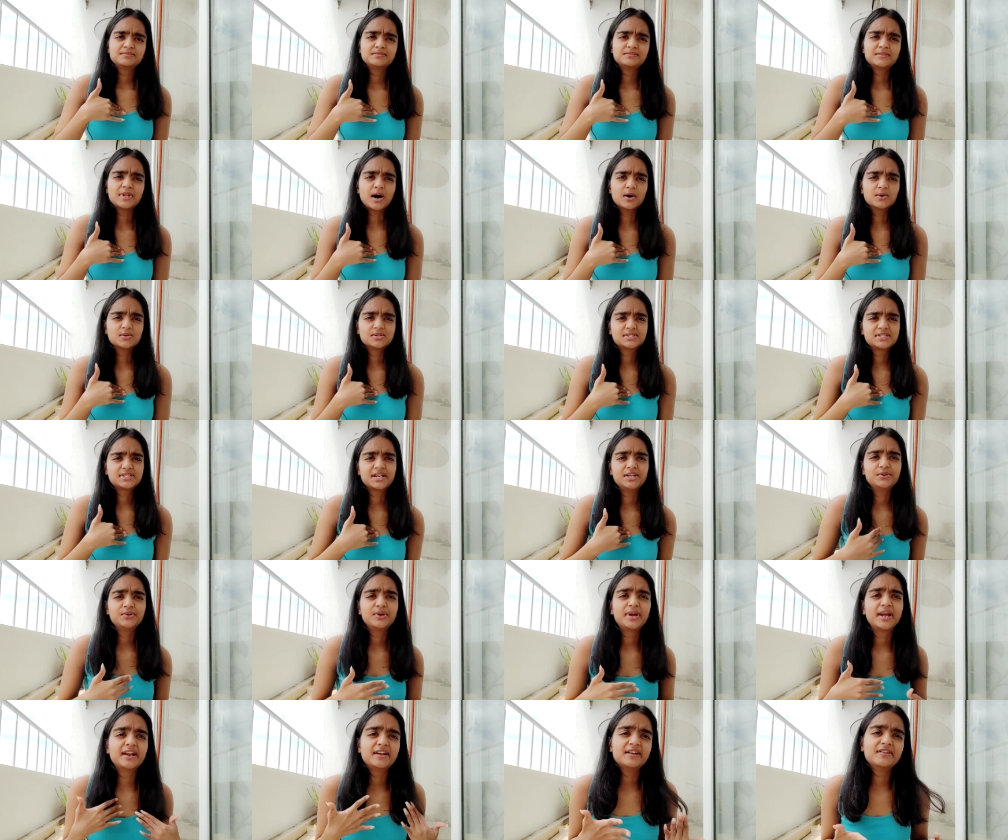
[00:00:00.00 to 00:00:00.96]
outside, you
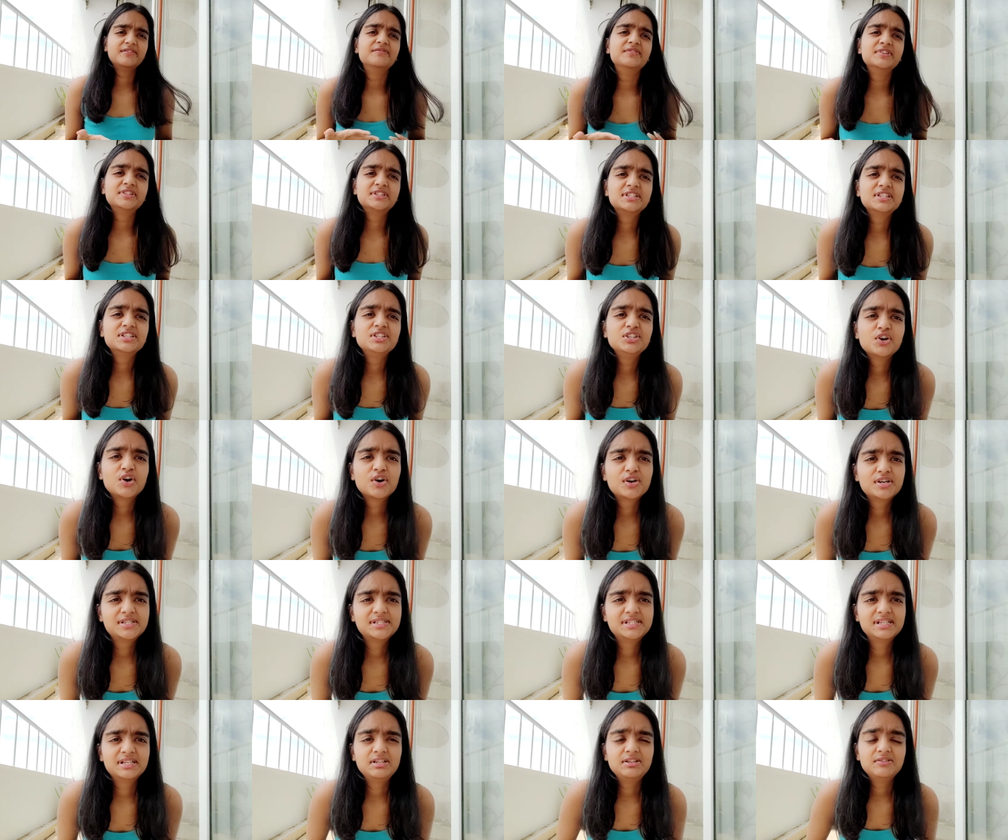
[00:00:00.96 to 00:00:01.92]
get it within
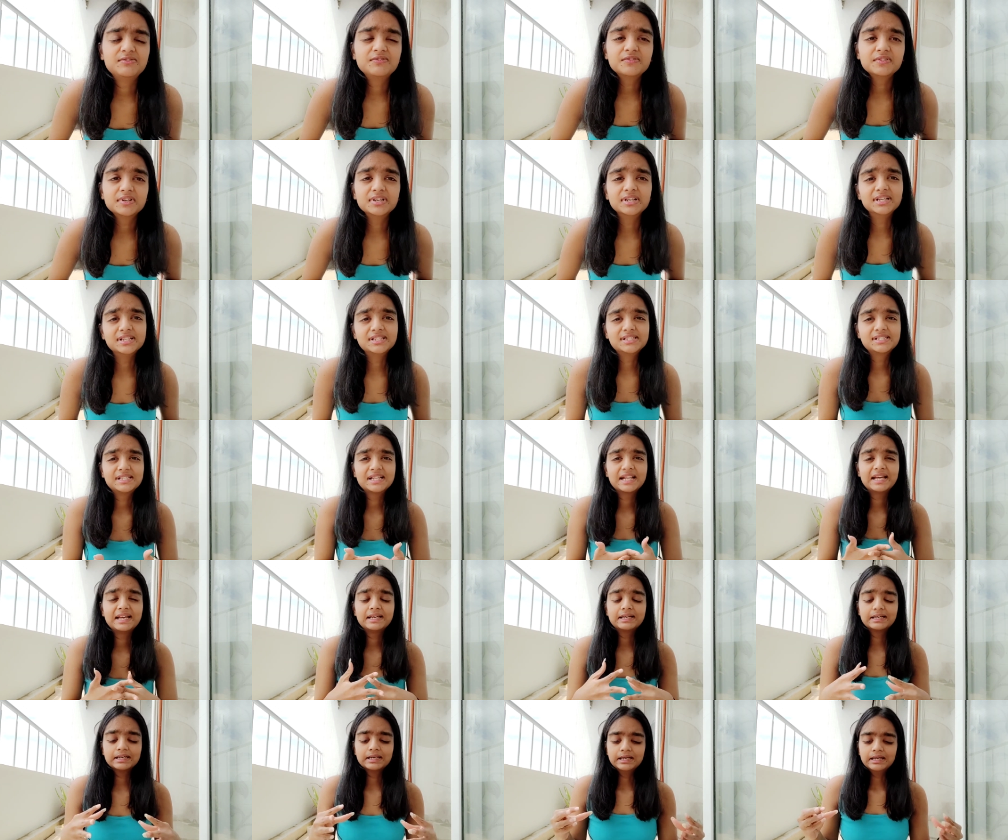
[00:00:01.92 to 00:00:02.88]
yourself. It's
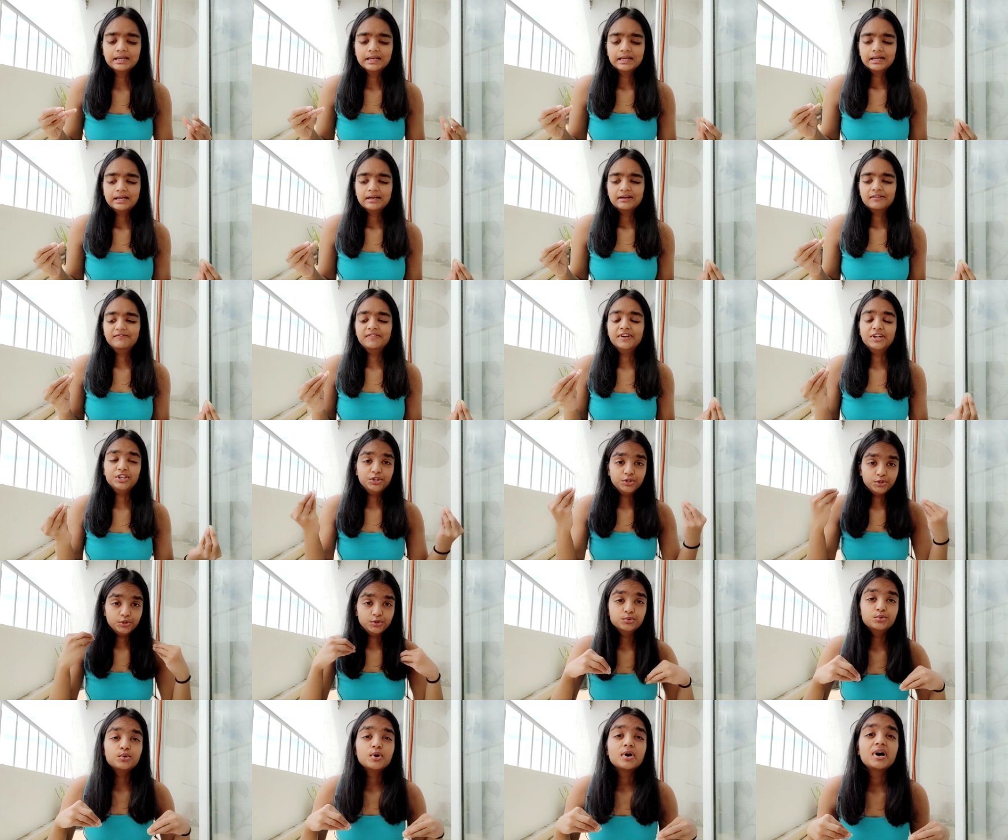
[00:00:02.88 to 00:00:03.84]
like when
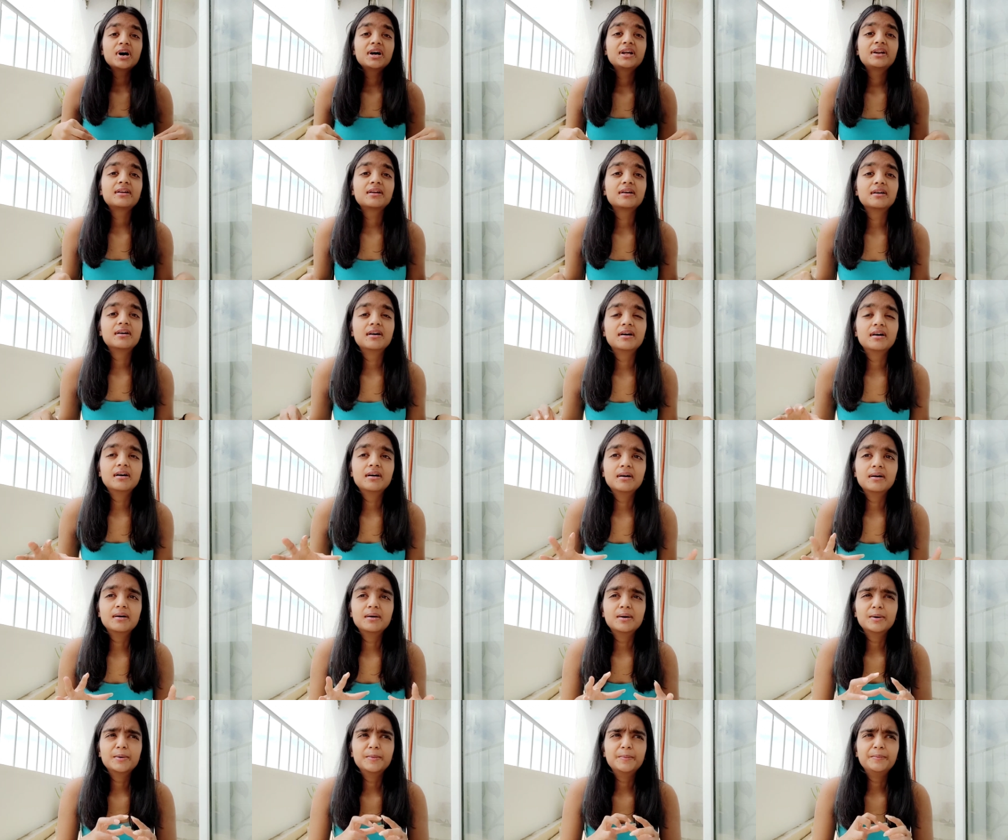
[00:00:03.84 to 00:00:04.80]
you are
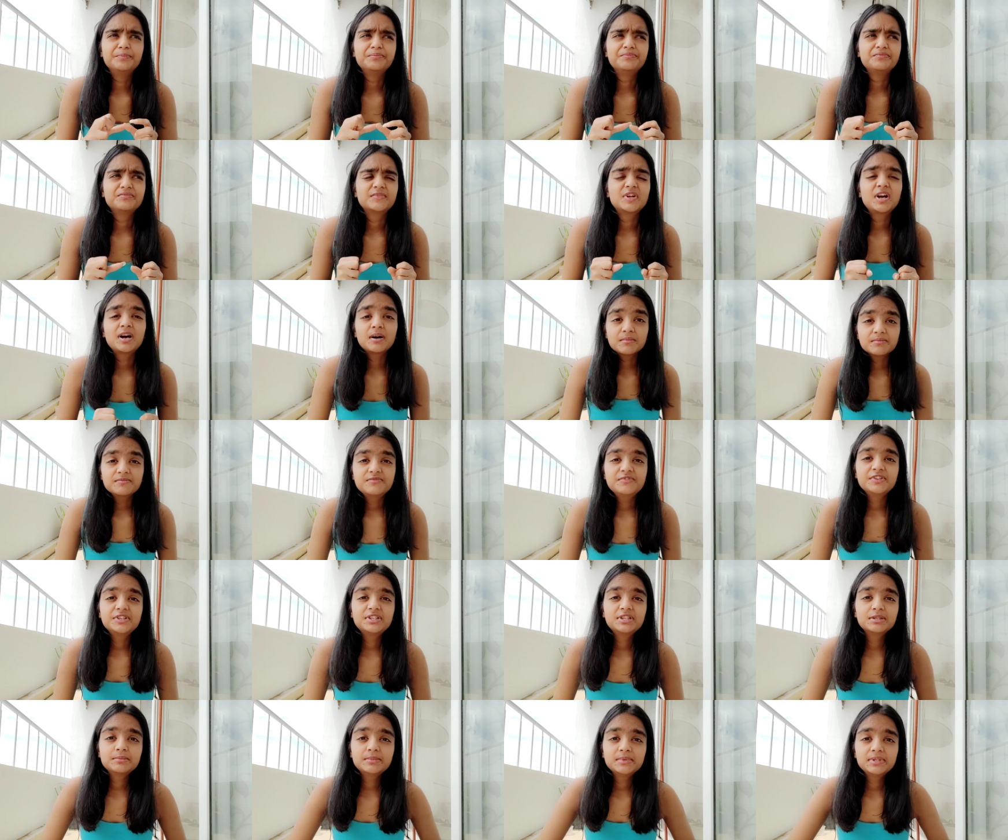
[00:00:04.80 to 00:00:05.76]

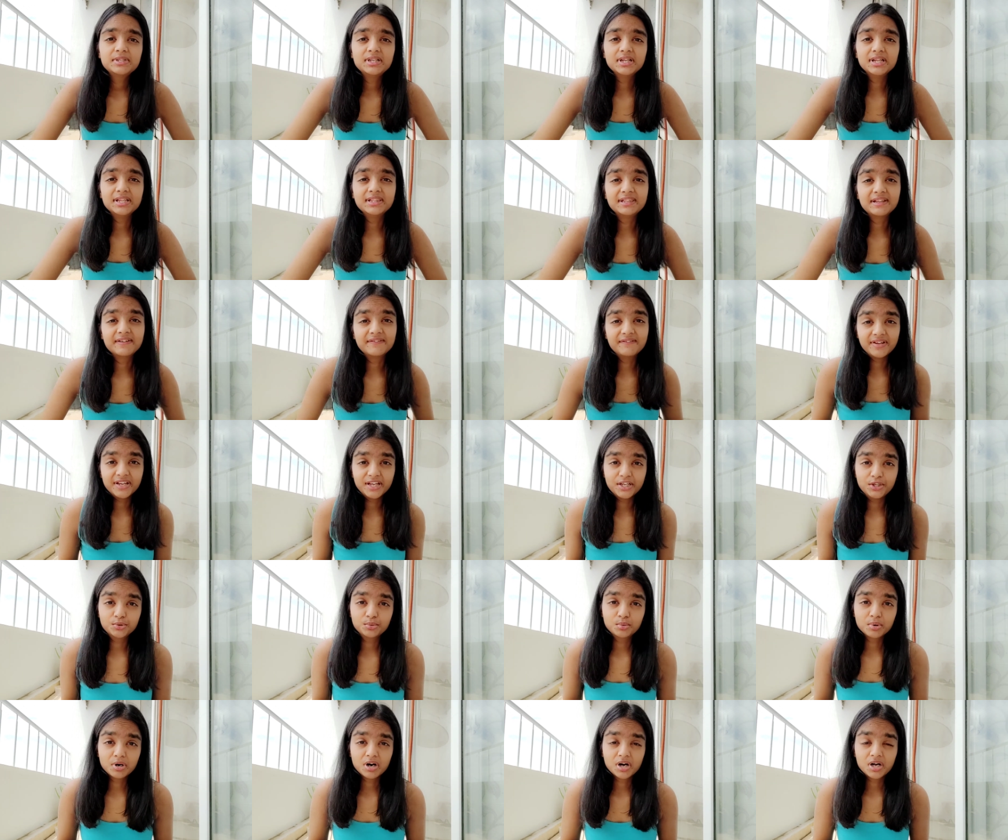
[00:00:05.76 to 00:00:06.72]
comfortable in the way
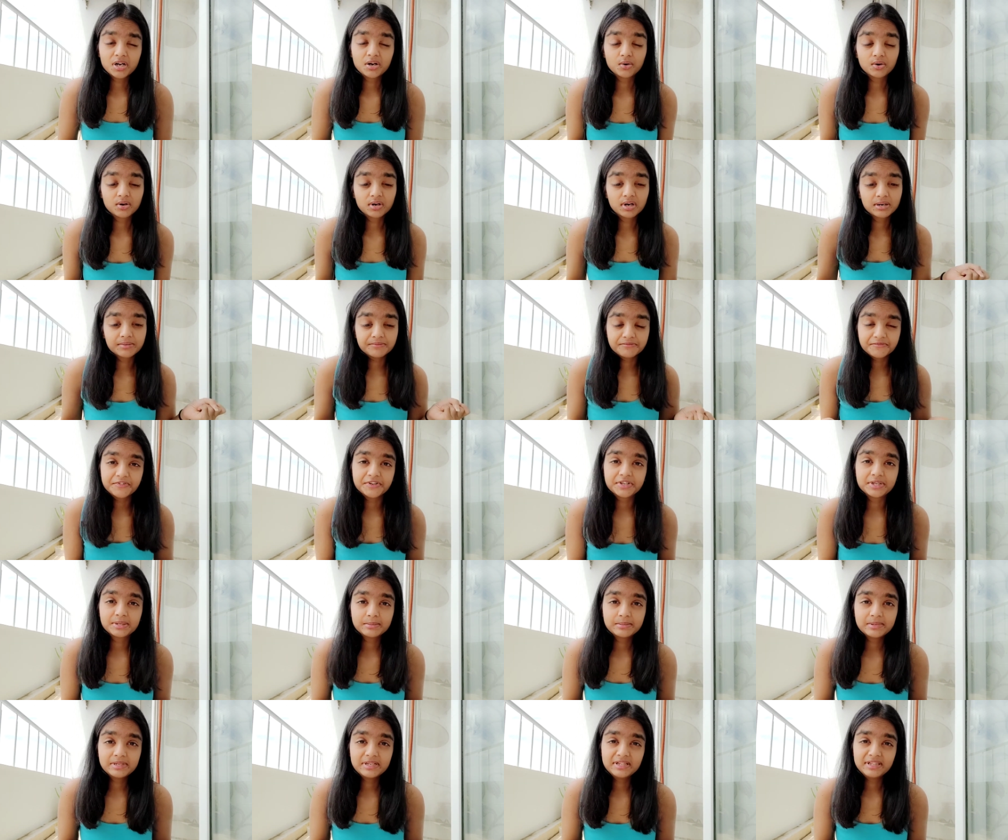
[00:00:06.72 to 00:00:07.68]
you are or
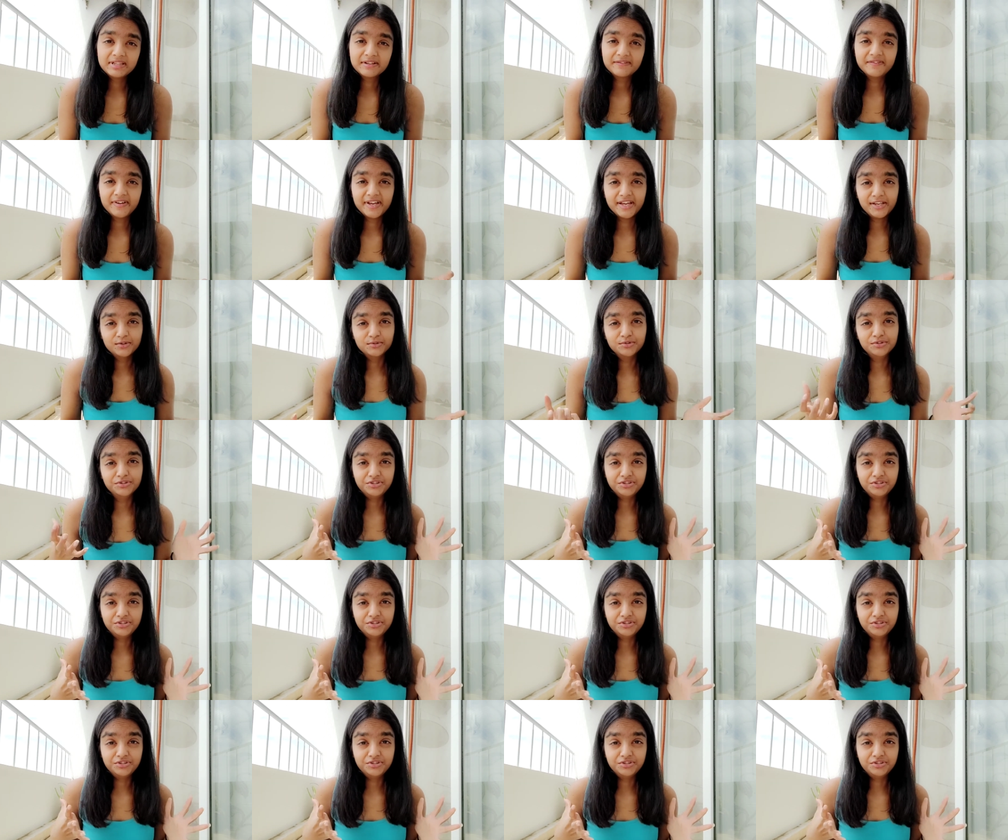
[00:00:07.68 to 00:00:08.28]
comfortable in the way you